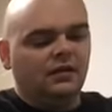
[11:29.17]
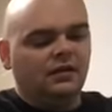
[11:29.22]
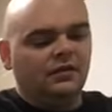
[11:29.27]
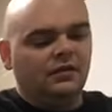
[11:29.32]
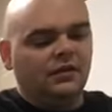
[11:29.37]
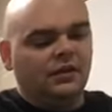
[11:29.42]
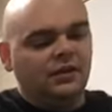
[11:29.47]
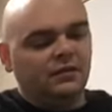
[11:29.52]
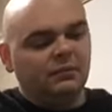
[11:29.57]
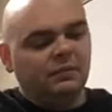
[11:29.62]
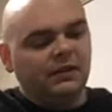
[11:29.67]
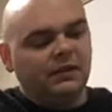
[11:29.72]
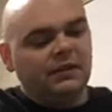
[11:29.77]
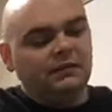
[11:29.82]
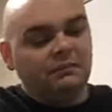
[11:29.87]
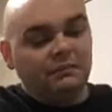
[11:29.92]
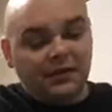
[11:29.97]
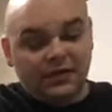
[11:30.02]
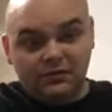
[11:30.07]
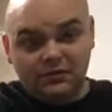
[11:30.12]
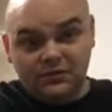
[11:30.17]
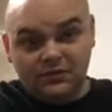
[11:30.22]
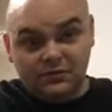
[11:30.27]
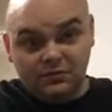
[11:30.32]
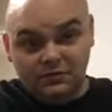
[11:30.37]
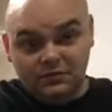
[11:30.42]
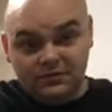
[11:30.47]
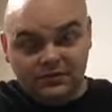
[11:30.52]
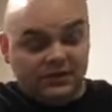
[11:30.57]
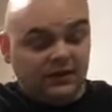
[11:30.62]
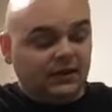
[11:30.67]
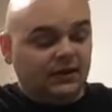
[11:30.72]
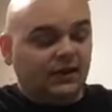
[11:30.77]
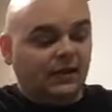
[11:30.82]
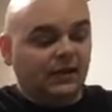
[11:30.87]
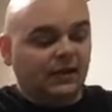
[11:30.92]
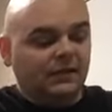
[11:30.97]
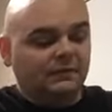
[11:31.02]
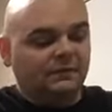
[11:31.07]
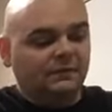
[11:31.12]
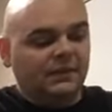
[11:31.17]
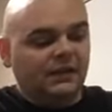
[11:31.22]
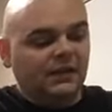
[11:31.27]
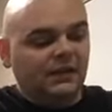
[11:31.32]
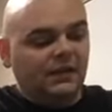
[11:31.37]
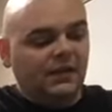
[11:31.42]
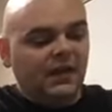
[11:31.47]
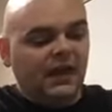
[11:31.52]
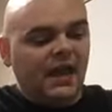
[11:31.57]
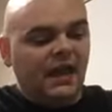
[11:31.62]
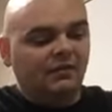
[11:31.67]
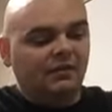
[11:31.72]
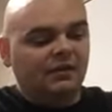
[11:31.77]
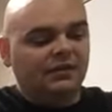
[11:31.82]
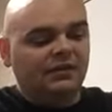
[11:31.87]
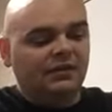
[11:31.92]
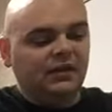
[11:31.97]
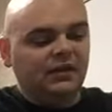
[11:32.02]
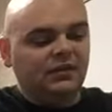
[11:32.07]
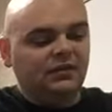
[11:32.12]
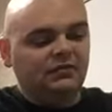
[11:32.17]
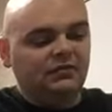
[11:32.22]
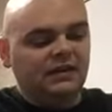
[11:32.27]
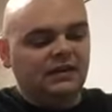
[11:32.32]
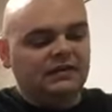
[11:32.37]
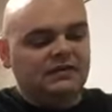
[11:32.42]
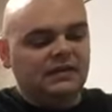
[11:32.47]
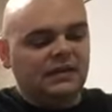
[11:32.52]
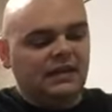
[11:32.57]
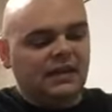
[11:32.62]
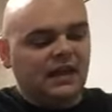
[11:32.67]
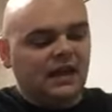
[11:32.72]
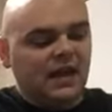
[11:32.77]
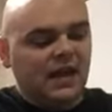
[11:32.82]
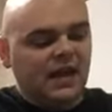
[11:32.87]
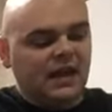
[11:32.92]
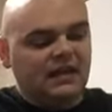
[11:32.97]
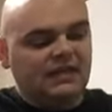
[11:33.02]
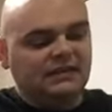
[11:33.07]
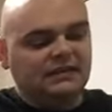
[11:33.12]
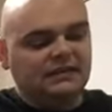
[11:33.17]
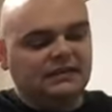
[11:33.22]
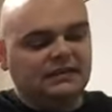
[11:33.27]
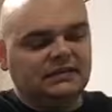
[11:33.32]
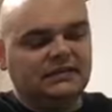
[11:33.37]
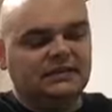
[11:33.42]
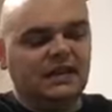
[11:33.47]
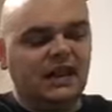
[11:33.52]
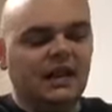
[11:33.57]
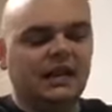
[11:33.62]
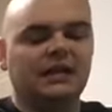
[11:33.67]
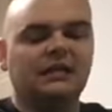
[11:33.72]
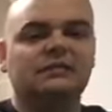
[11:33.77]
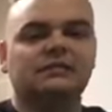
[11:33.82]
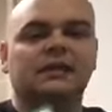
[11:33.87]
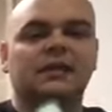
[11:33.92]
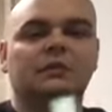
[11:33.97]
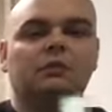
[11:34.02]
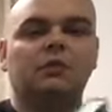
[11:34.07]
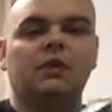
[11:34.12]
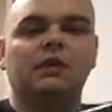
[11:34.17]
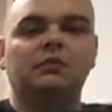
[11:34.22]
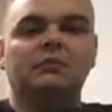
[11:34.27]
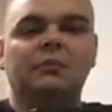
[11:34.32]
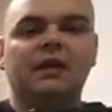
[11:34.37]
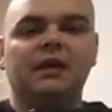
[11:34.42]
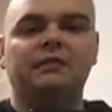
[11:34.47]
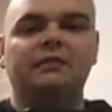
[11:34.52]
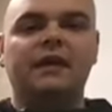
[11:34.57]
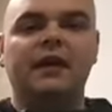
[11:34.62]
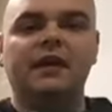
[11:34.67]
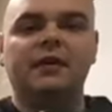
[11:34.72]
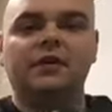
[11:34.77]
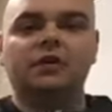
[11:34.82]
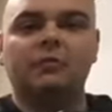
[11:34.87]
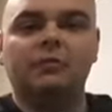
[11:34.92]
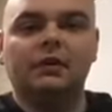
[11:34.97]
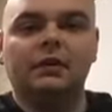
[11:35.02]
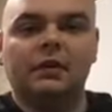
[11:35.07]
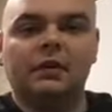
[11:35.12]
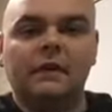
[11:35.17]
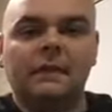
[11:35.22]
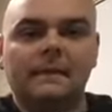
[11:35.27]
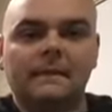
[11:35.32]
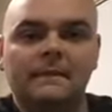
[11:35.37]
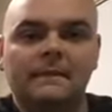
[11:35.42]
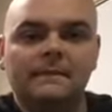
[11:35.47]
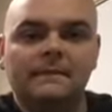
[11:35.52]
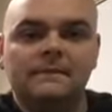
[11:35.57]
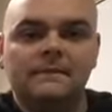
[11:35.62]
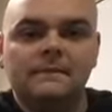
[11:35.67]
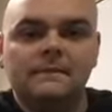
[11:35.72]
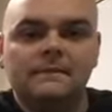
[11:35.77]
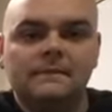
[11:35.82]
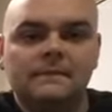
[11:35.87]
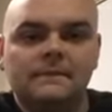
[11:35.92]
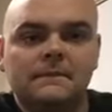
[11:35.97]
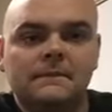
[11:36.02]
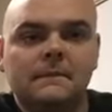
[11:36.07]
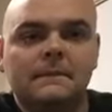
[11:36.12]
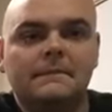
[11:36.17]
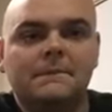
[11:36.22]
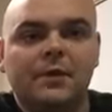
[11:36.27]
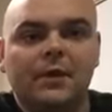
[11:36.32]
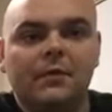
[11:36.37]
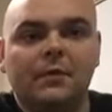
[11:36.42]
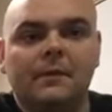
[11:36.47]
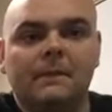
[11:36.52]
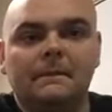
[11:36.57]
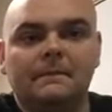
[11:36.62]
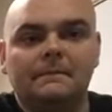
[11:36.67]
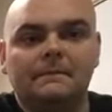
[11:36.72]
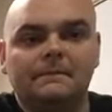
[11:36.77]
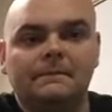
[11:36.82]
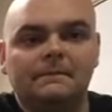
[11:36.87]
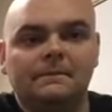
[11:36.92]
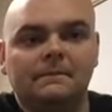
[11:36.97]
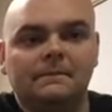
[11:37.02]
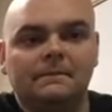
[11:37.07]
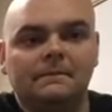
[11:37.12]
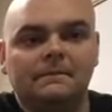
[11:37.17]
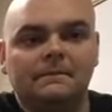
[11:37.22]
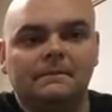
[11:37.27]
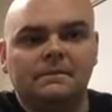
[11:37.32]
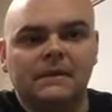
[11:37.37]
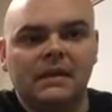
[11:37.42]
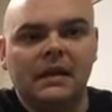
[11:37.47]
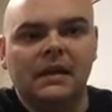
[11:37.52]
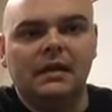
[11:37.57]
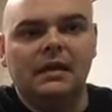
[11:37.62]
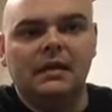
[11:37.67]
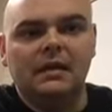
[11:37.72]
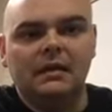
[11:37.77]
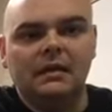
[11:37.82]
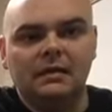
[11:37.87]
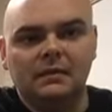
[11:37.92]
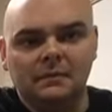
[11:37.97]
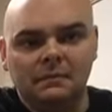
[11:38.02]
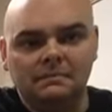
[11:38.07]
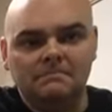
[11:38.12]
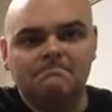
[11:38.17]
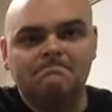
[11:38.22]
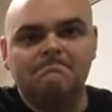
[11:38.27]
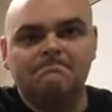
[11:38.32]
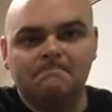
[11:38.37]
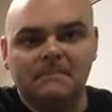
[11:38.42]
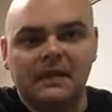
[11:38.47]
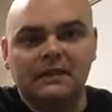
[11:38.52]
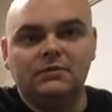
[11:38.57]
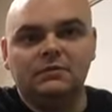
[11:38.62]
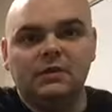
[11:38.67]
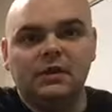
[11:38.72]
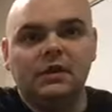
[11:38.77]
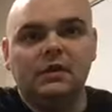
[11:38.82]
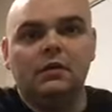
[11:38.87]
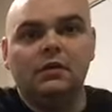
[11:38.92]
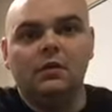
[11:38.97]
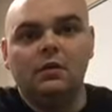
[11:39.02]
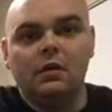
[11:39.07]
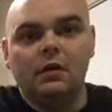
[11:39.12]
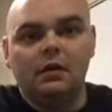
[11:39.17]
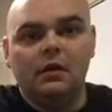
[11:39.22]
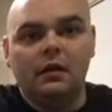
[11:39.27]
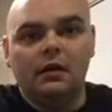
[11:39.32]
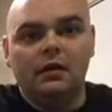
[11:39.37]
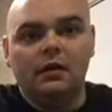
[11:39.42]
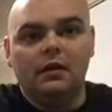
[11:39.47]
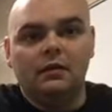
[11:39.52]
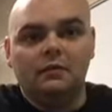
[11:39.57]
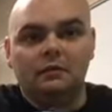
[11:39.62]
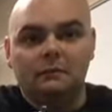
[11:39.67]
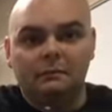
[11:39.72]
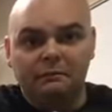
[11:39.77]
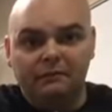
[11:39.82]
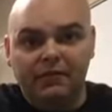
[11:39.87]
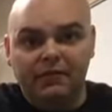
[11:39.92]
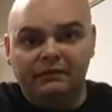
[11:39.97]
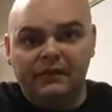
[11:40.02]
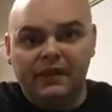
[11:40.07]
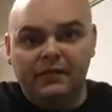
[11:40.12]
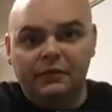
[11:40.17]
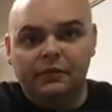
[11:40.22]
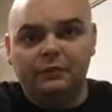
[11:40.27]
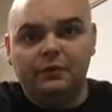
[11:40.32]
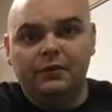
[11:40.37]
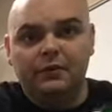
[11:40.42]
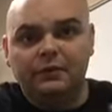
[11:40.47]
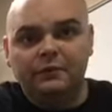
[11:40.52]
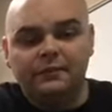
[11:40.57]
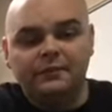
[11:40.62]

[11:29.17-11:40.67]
the complete middle school study guide, everything you need to ace science in one big fat notebook. Boom. Yeah, that's right. Big fat notebook.